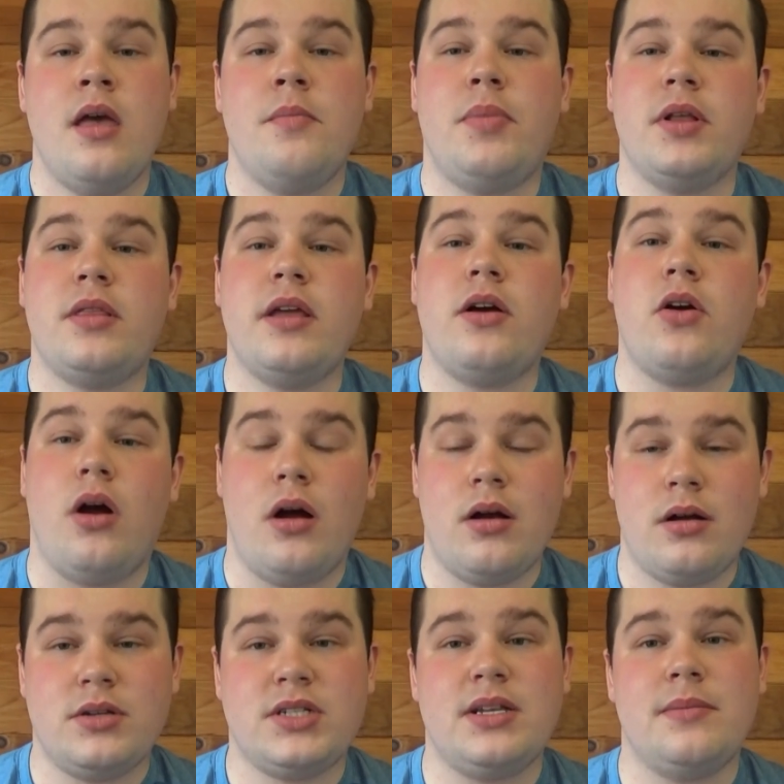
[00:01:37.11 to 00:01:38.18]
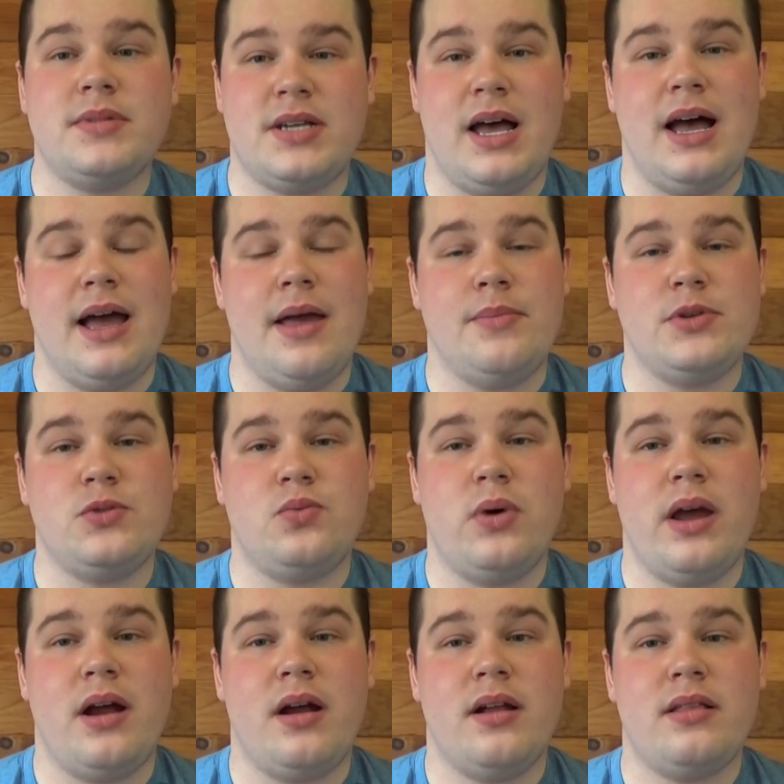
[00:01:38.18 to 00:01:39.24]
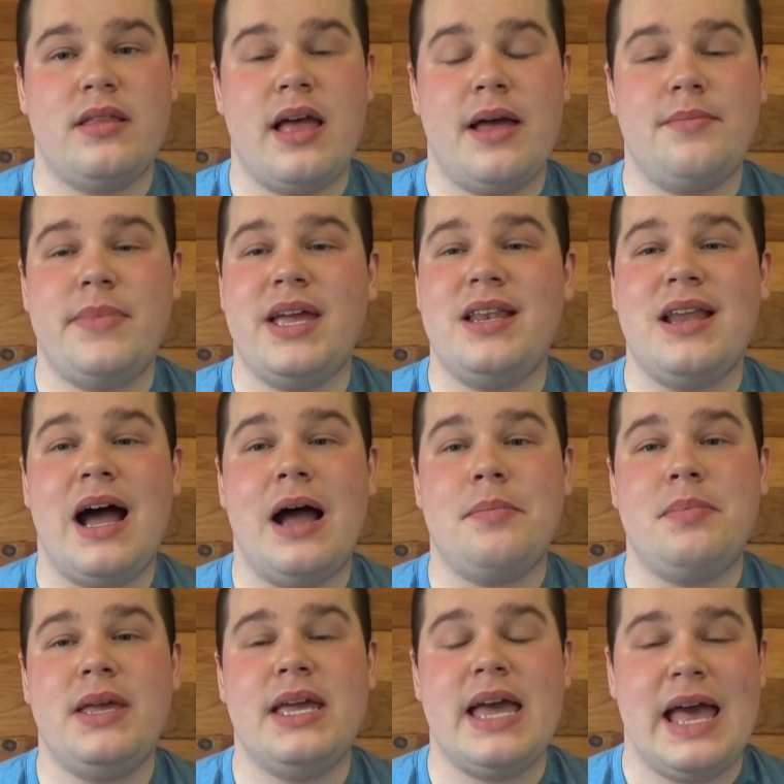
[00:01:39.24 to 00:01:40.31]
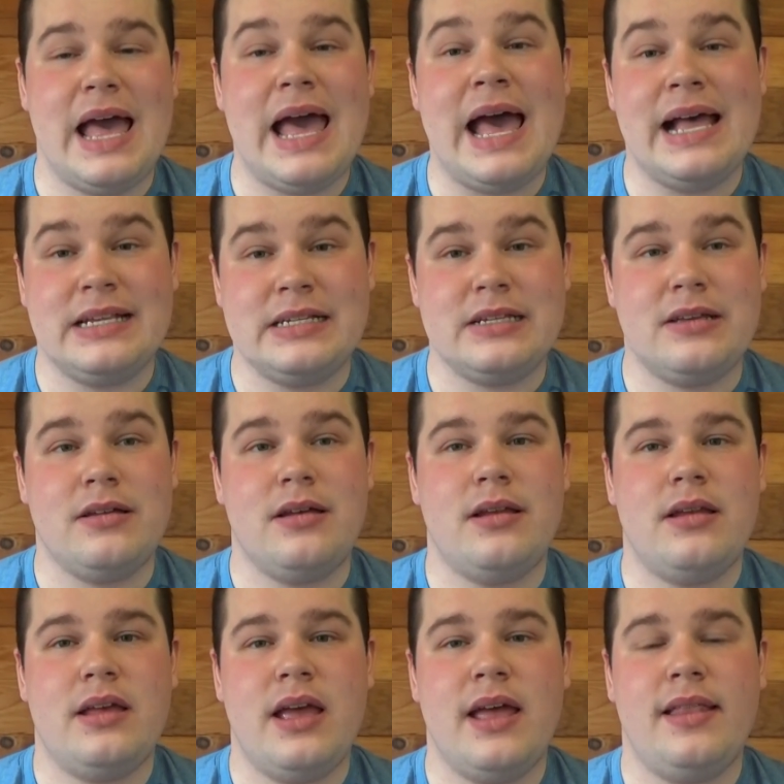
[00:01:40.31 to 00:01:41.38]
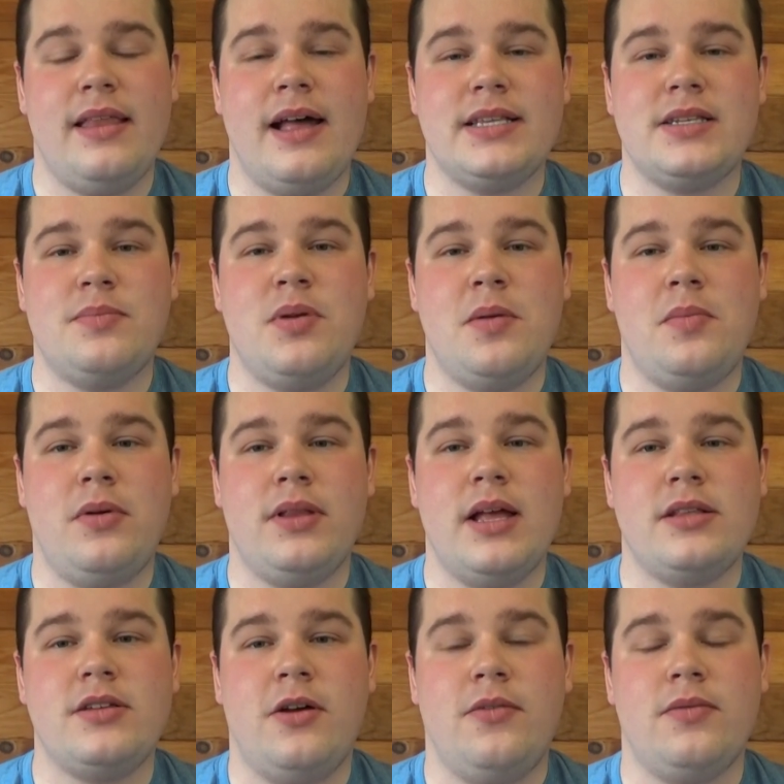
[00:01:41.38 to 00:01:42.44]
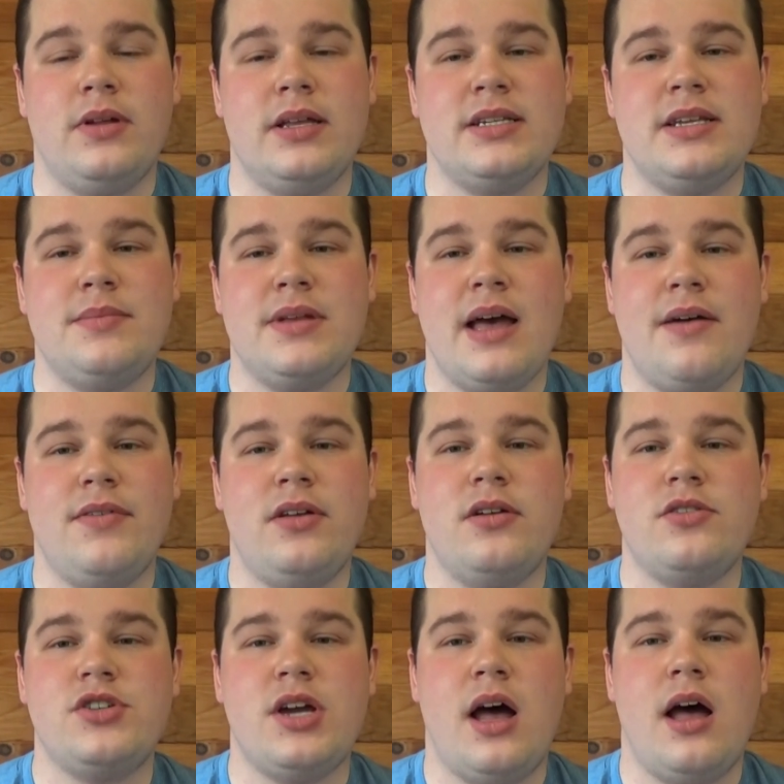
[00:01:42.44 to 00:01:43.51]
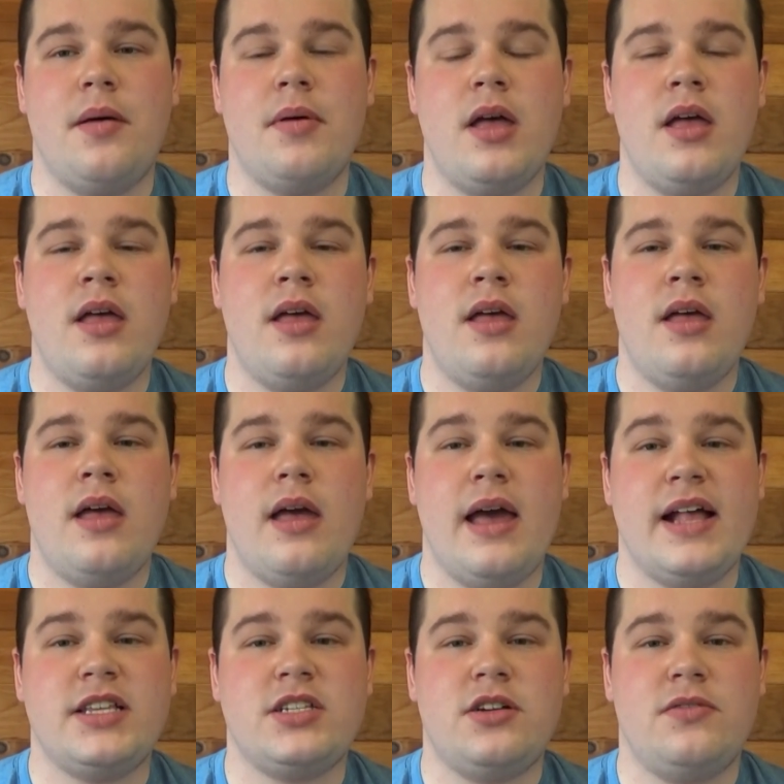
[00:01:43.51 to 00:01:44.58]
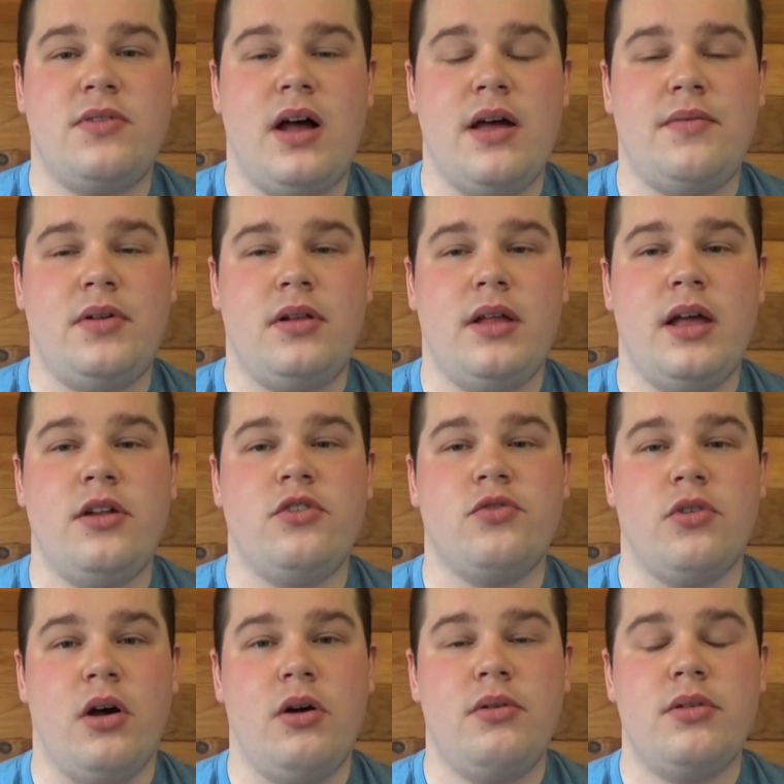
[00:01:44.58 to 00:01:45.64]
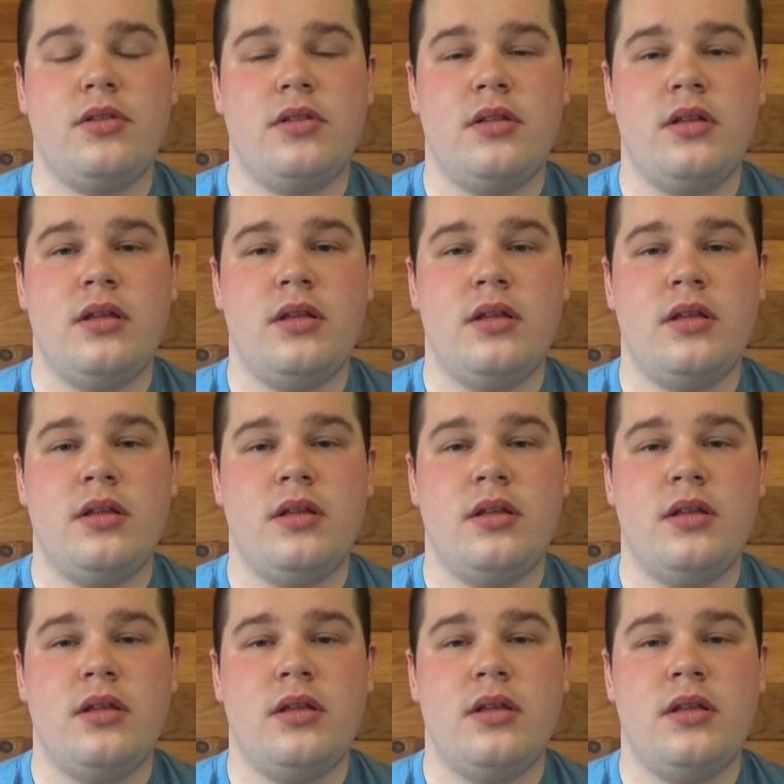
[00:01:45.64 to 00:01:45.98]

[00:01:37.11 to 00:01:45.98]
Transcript: But there are some times where that may not be as good, and lots of people that don't really seem to have a good job at survival and growth,